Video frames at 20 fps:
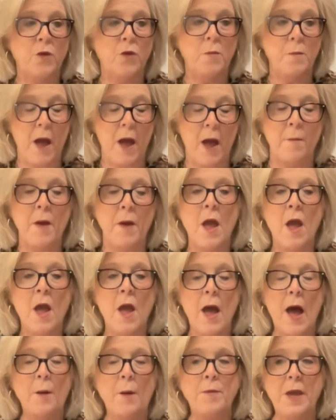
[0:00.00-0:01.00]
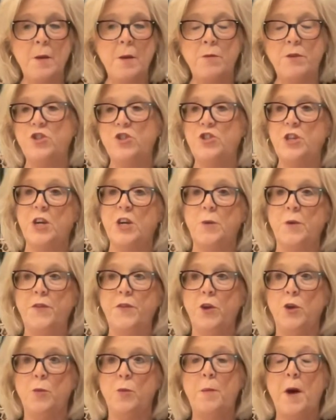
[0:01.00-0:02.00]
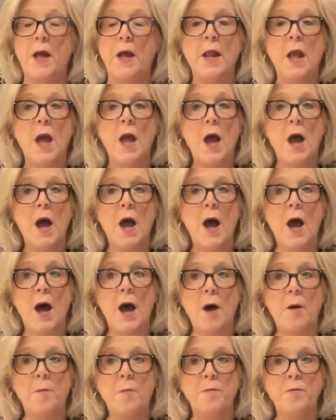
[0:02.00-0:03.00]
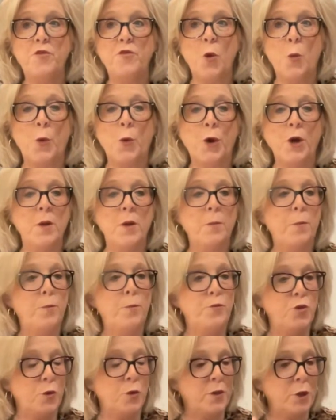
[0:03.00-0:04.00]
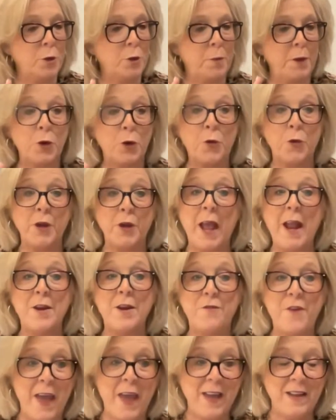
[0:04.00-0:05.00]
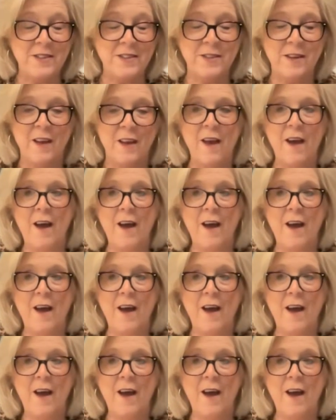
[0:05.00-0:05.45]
Mom, I'll be able to share with you. But so we're going to do a little bit of Creativate.